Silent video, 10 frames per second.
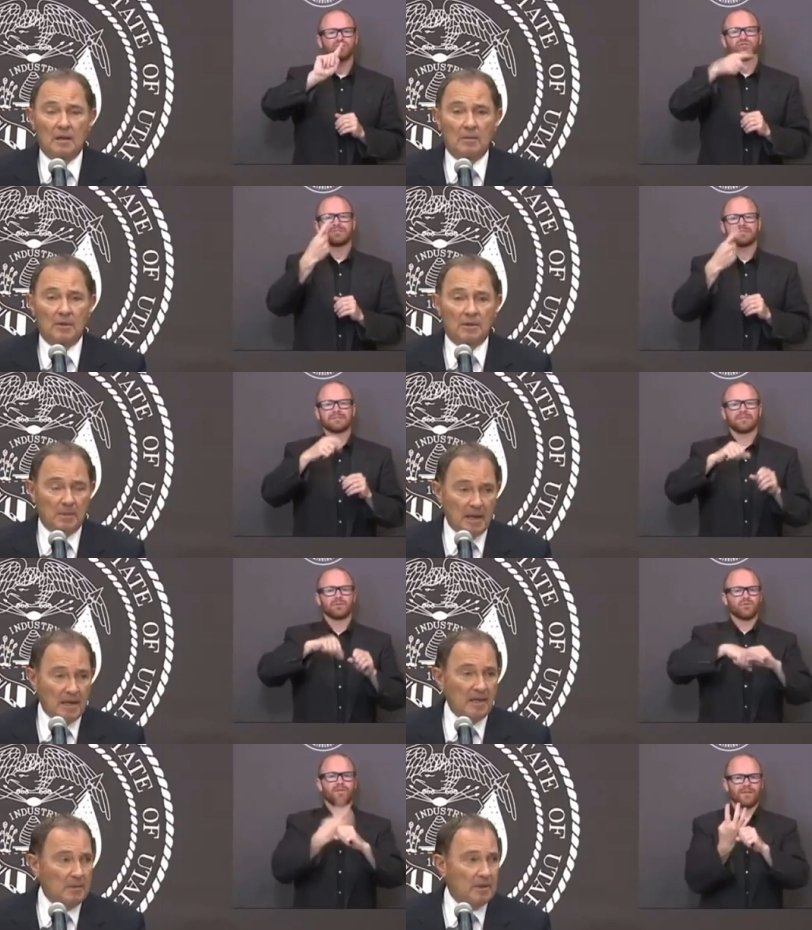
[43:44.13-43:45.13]
Speaker 1: But the
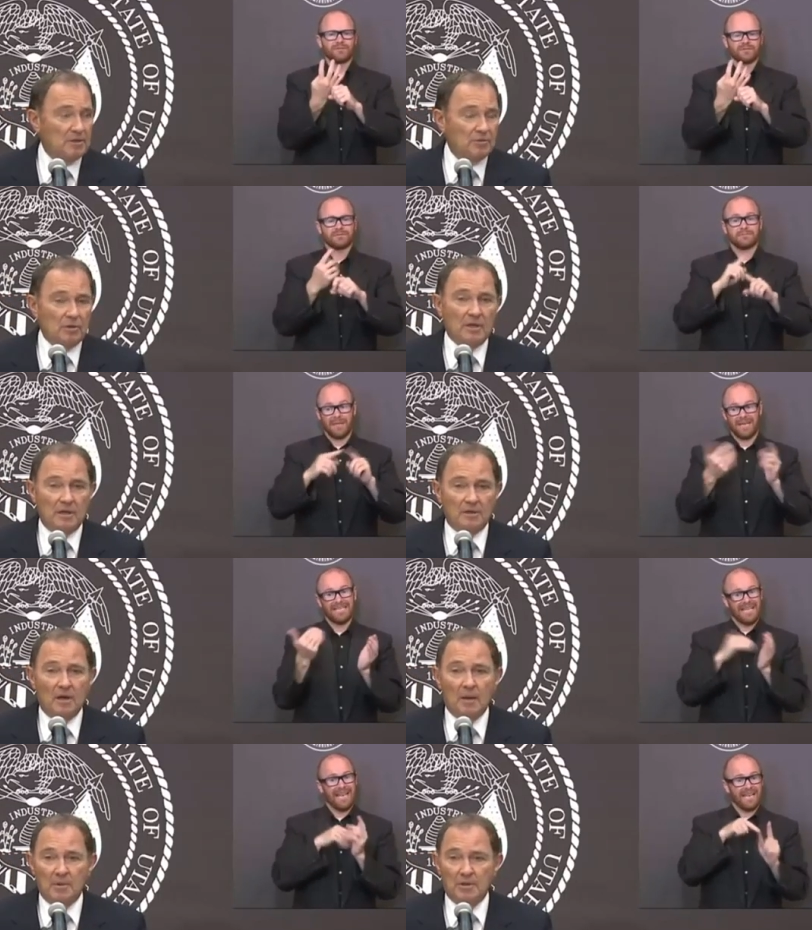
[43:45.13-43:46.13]
pandemic is really a
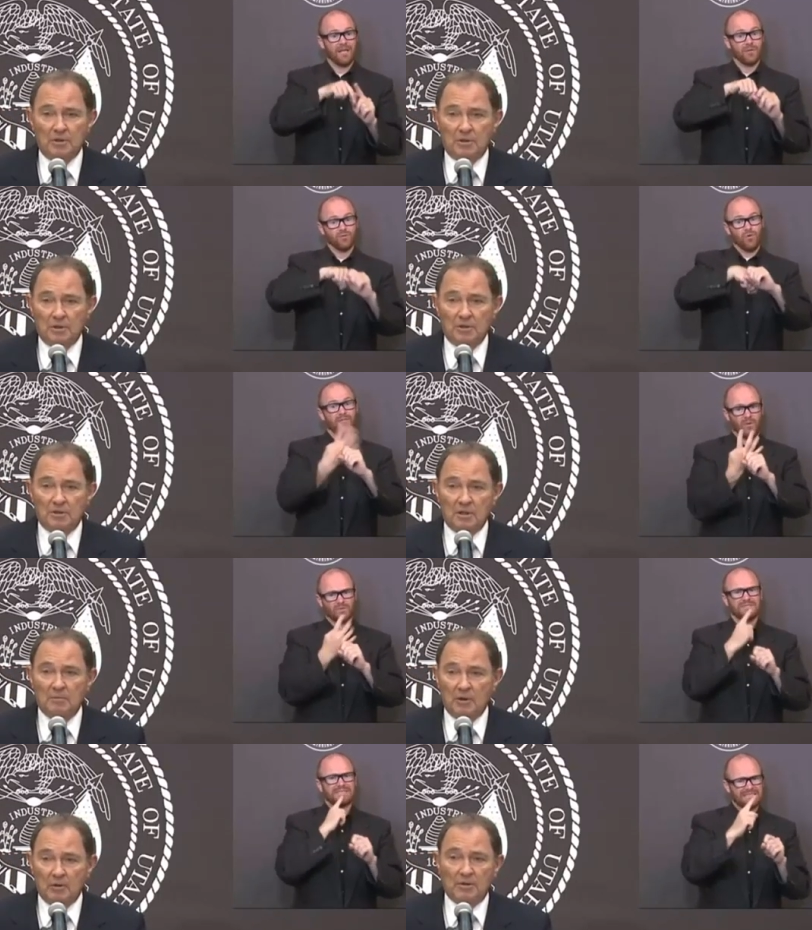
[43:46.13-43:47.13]
top issue because it's going
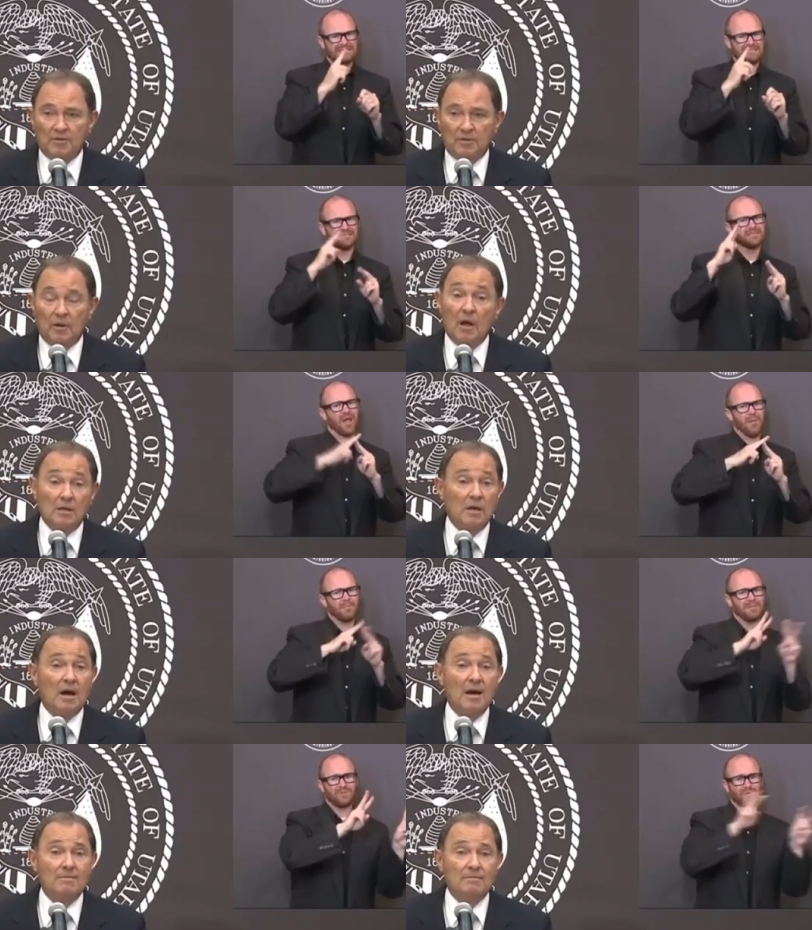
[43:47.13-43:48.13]
to be with us for a long
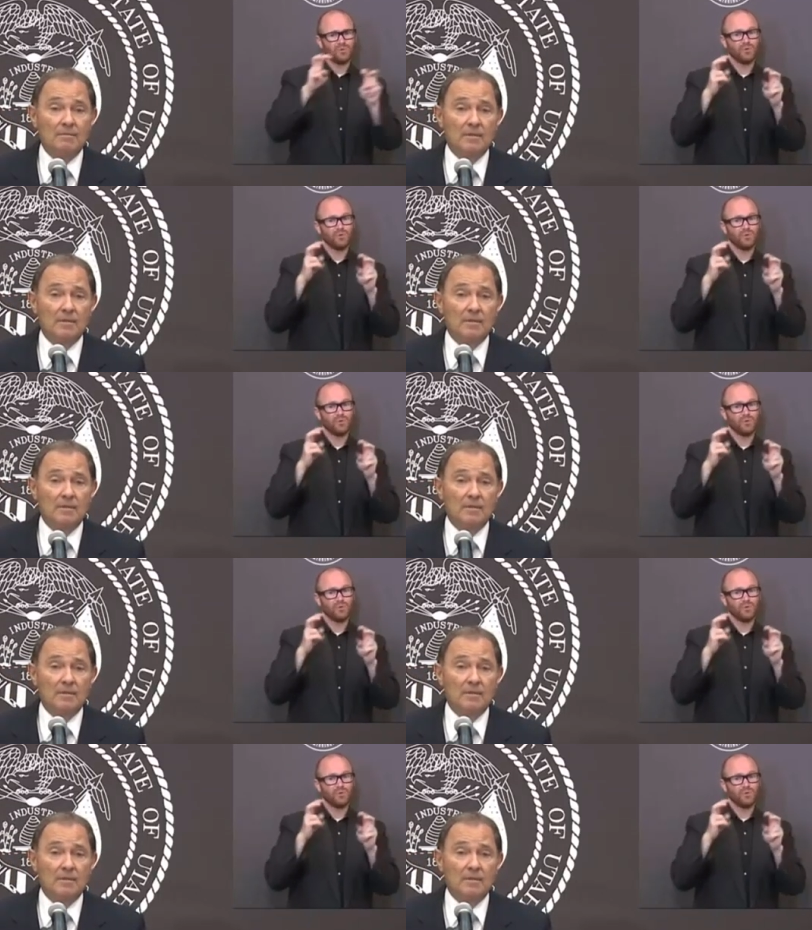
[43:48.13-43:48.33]
time.